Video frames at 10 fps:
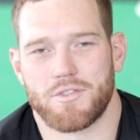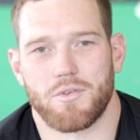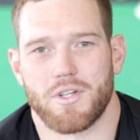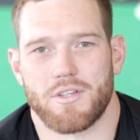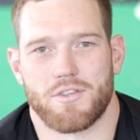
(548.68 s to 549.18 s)

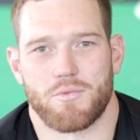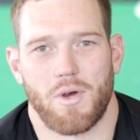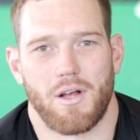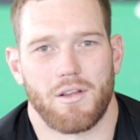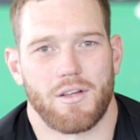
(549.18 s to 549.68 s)
students as
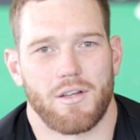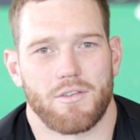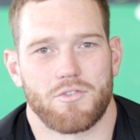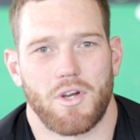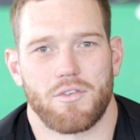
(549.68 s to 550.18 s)
well.
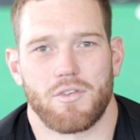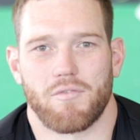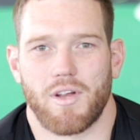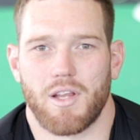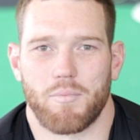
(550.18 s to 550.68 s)
Try to
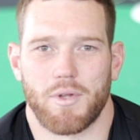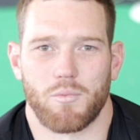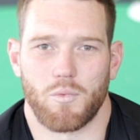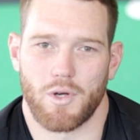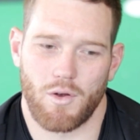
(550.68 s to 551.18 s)
develop
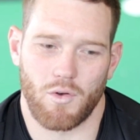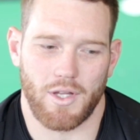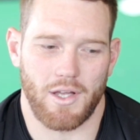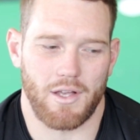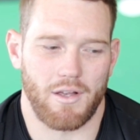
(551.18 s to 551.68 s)
and work
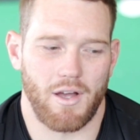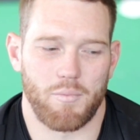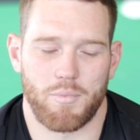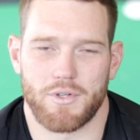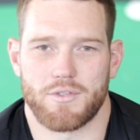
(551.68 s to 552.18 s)
on
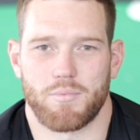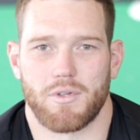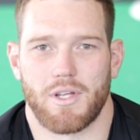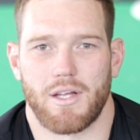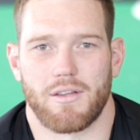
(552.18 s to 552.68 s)
a
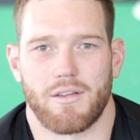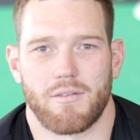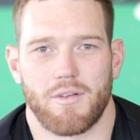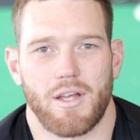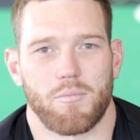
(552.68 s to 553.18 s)
principle
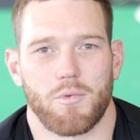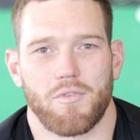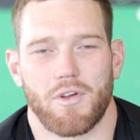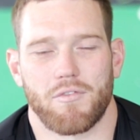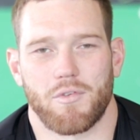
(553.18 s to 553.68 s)
and
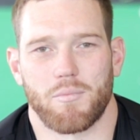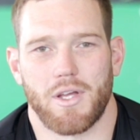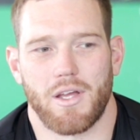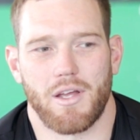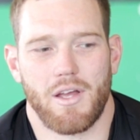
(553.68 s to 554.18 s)
move on from
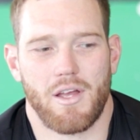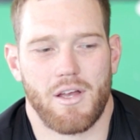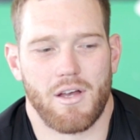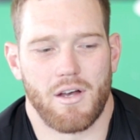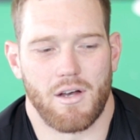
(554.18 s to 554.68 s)
there.
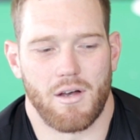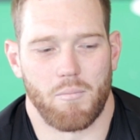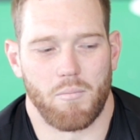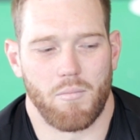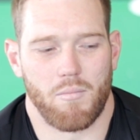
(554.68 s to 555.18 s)

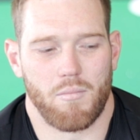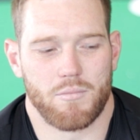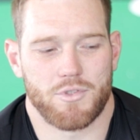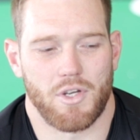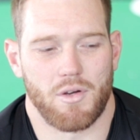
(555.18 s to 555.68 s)

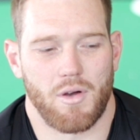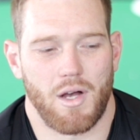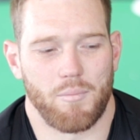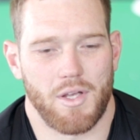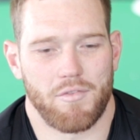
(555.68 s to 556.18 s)
So
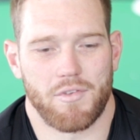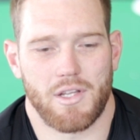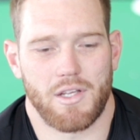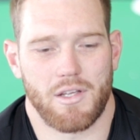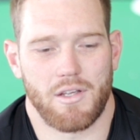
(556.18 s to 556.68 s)
I'm
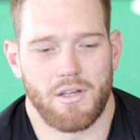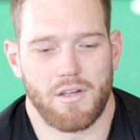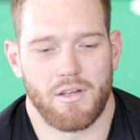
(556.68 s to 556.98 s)
definitely